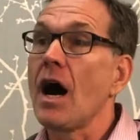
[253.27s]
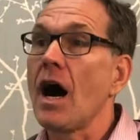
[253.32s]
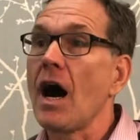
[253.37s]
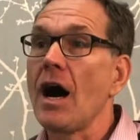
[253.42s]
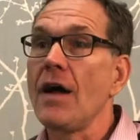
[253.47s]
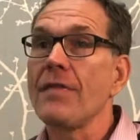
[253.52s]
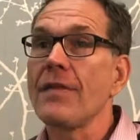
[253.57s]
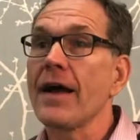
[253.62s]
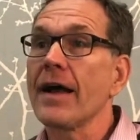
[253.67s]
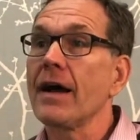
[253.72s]

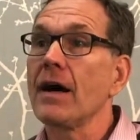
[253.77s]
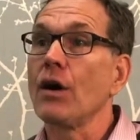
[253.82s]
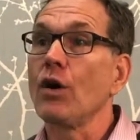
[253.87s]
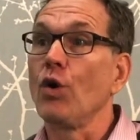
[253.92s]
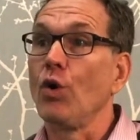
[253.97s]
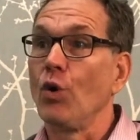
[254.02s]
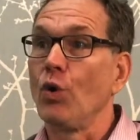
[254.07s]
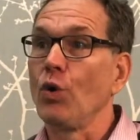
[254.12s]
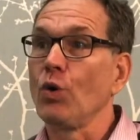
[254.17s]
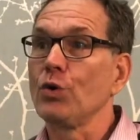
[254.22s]
And they are
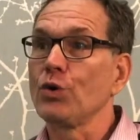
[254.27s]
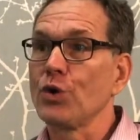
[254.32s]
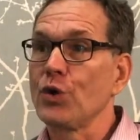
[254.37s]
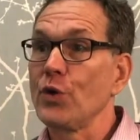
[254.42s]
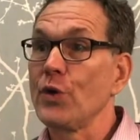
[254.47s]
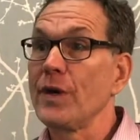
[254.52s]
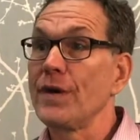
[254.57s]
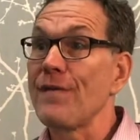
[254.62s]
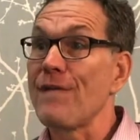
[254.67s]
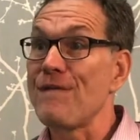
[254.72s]
all
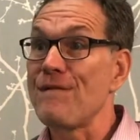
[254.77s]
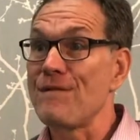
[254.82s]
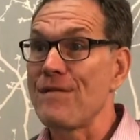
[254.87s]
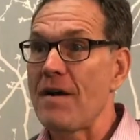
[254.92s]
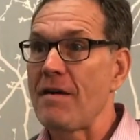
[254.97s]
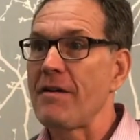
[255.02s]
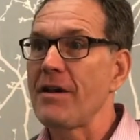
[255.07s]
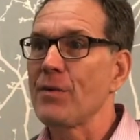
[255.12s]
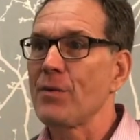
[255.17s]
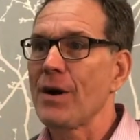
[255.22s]
doing
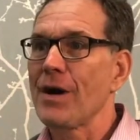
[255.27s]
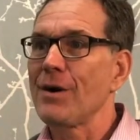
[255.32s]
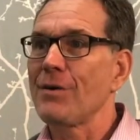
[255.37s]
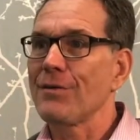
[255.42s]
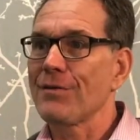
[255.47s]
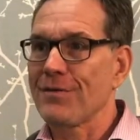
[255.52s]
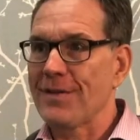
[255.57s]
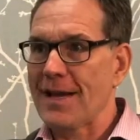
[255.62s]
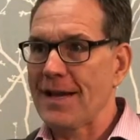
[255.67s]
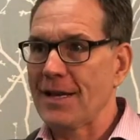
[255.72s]
very well,
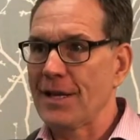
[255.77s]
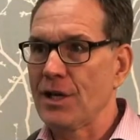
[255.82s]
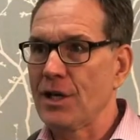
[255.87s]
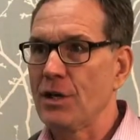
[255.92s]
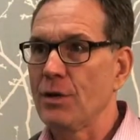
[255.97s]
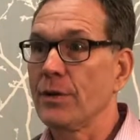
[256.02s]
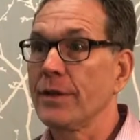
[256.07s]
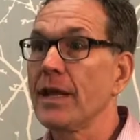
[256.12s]
thank you.